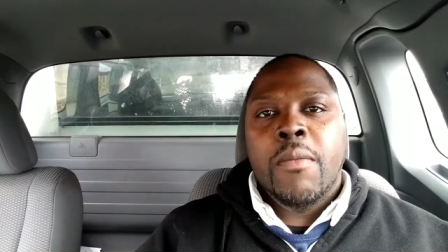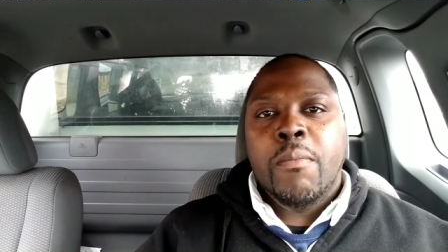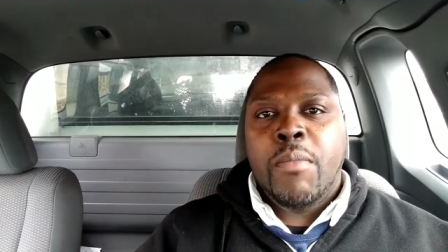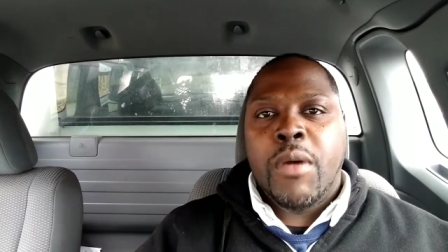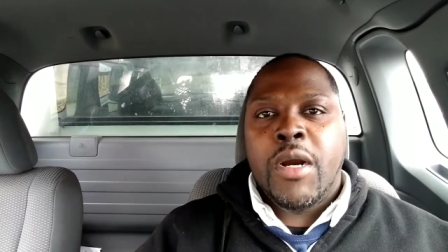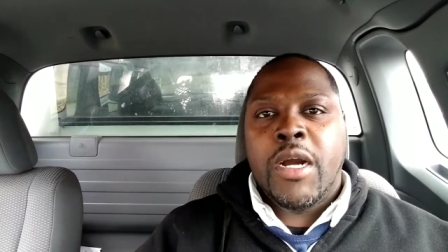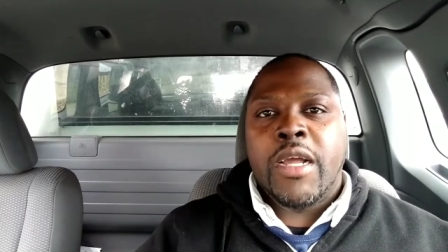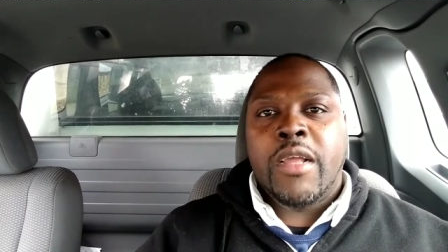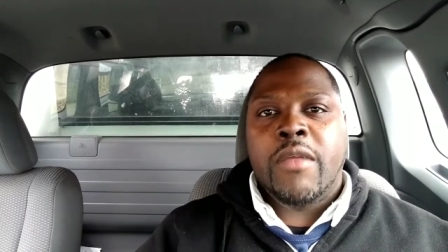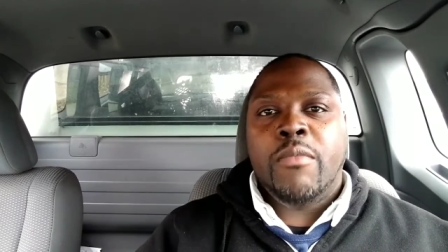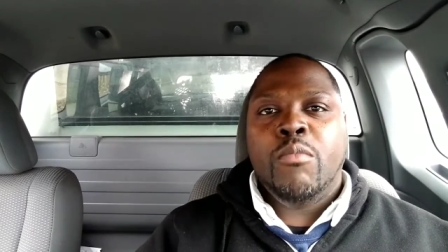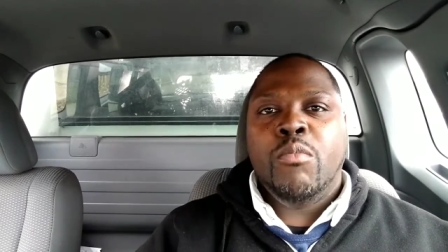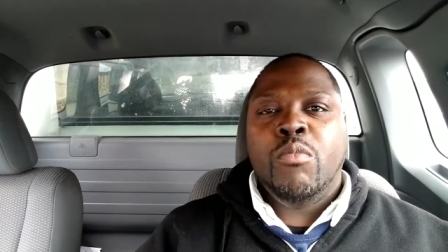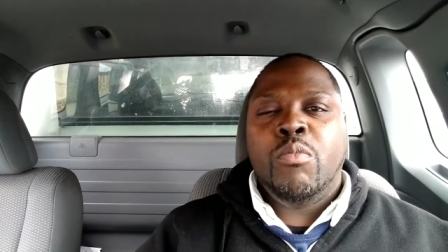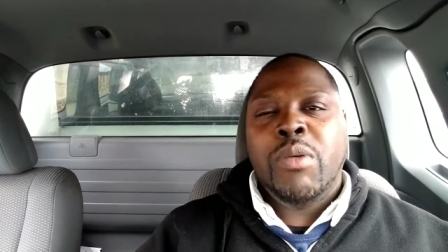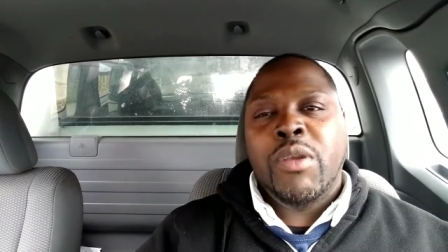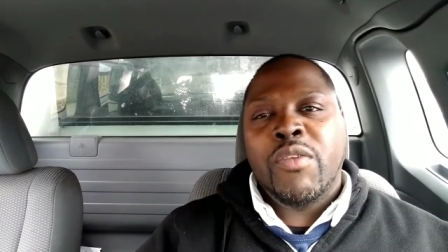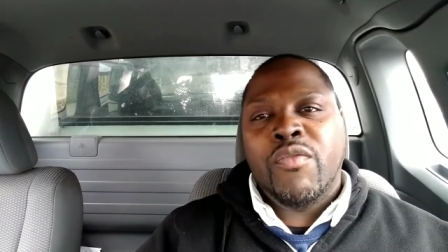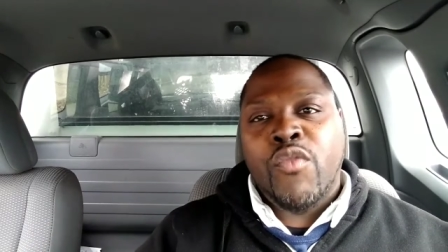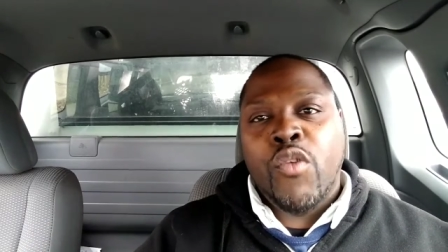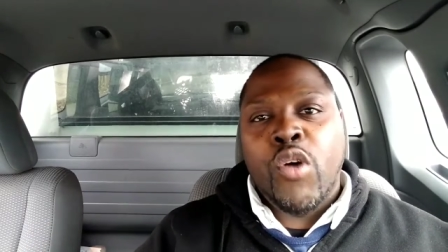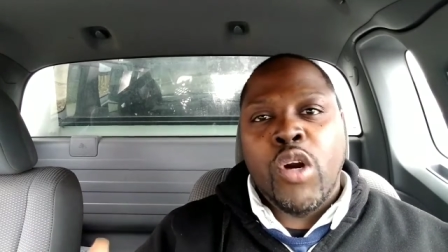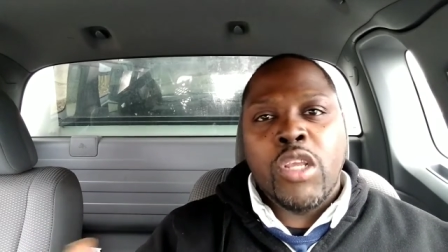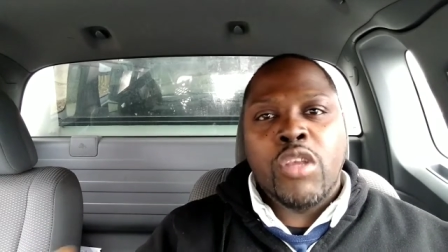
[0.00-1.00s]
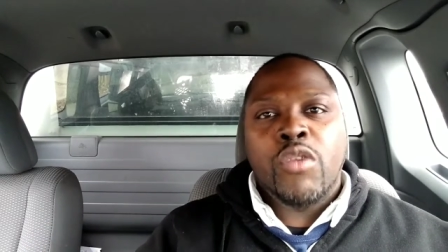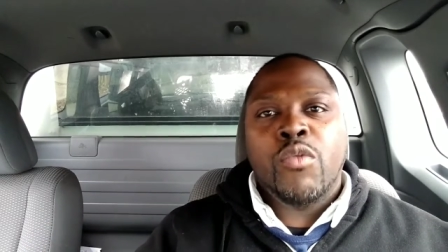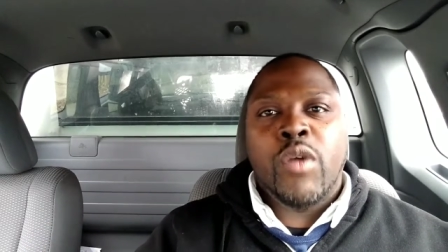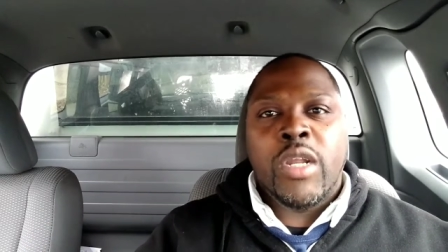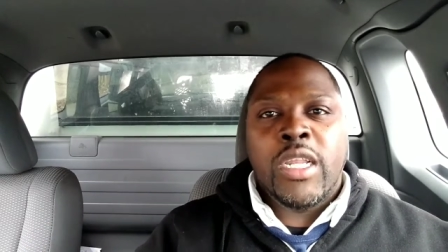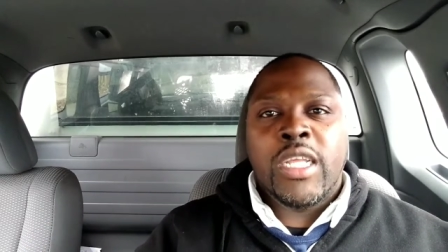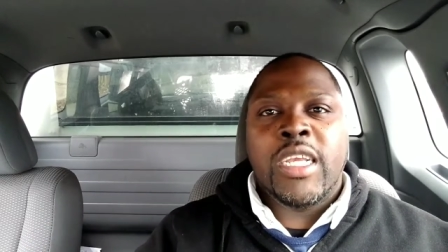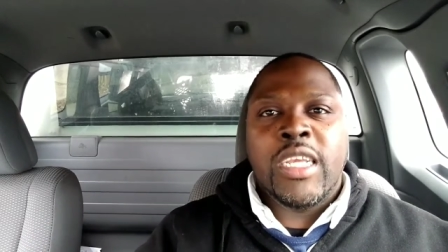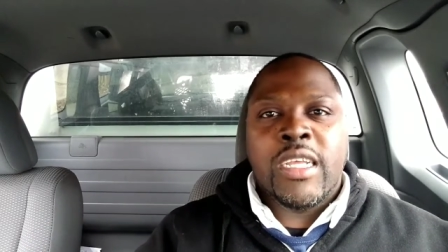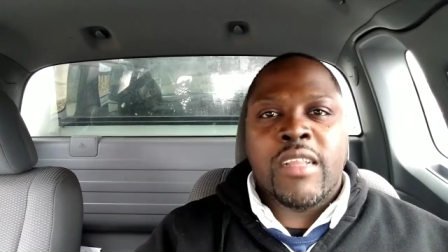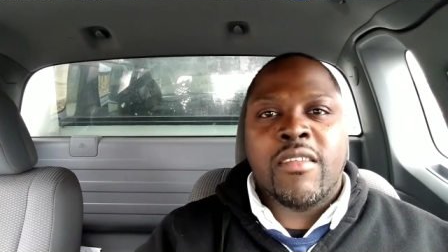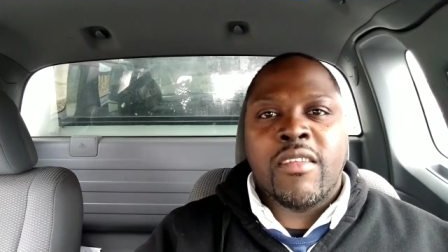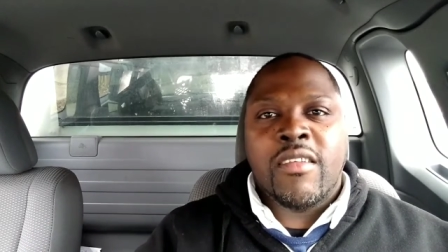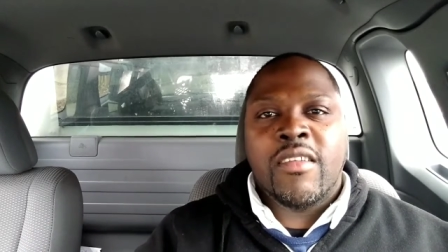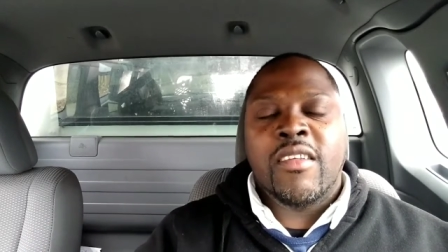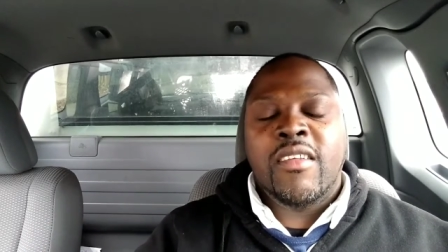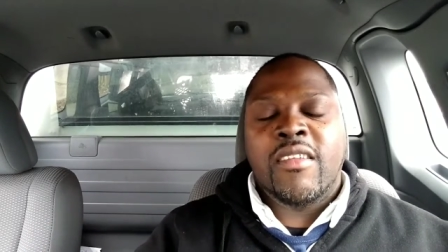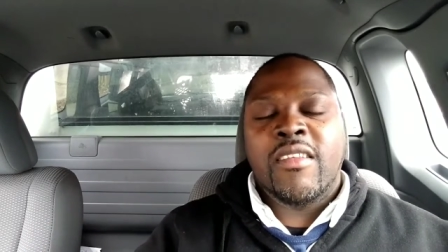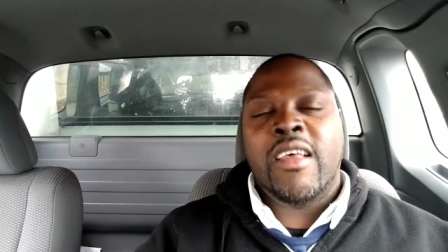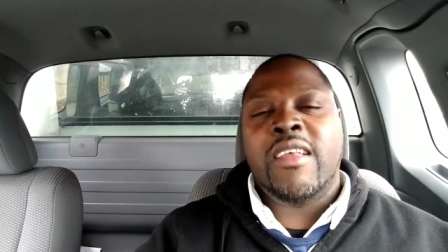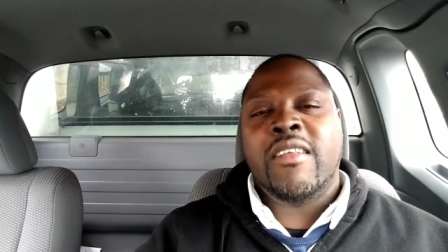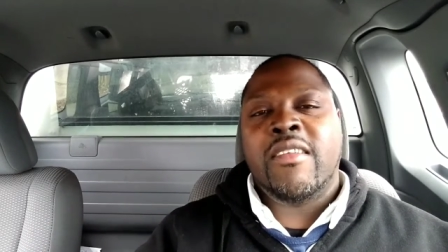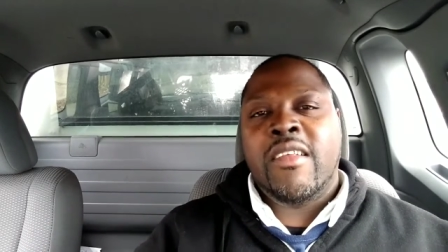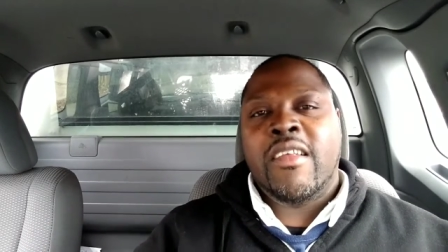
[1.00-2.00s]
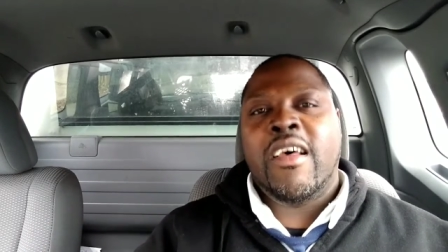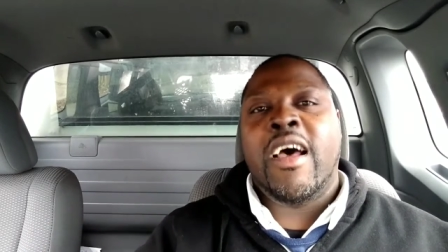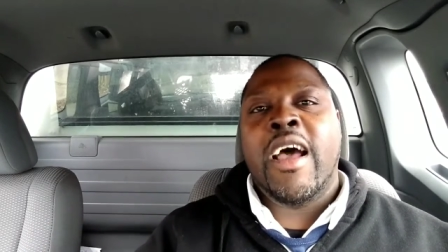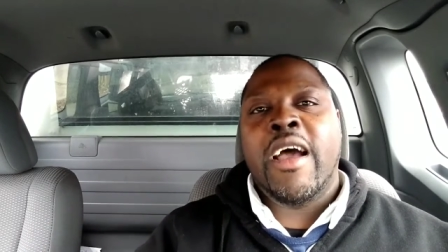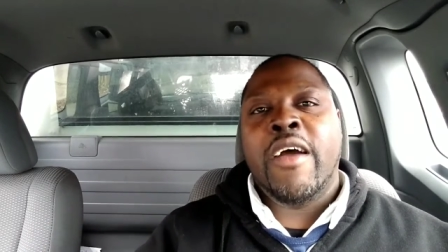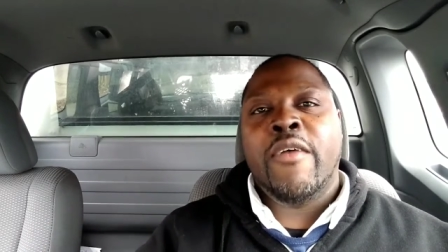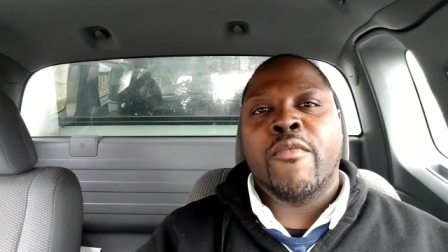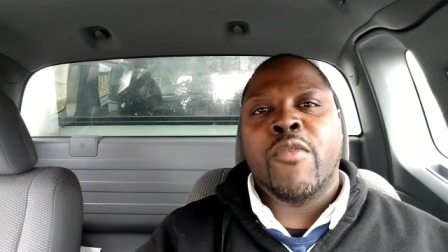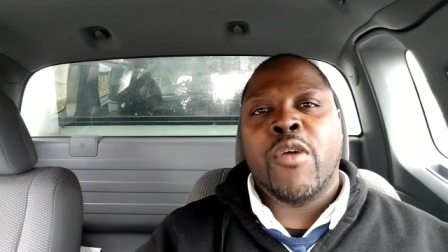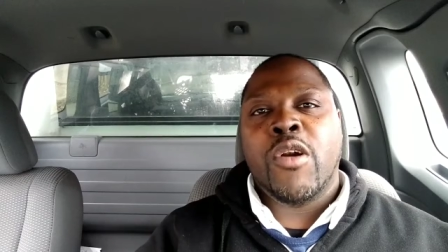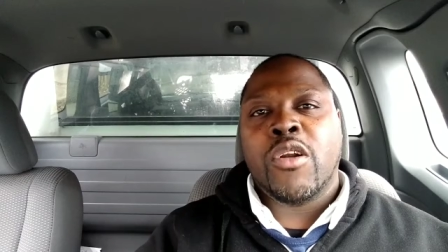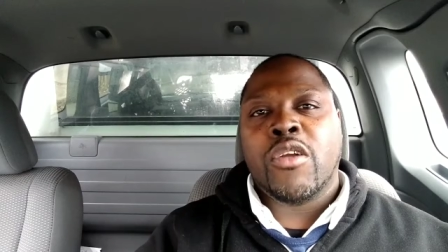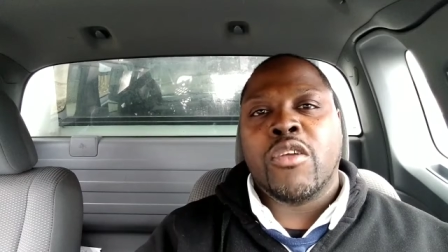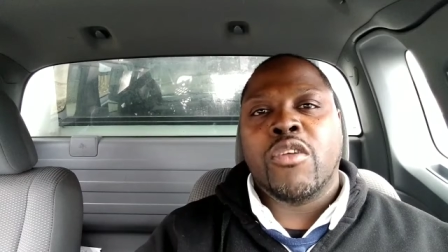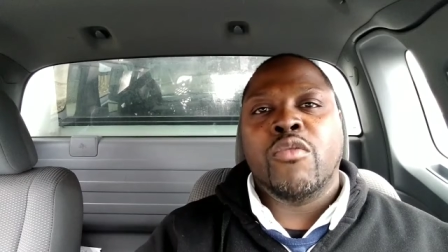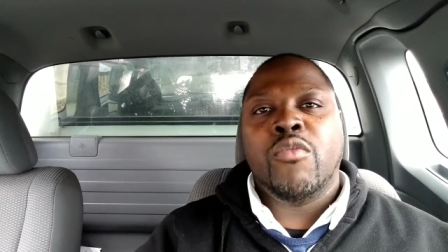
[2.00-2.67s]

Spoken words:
But before you want to get to the design work,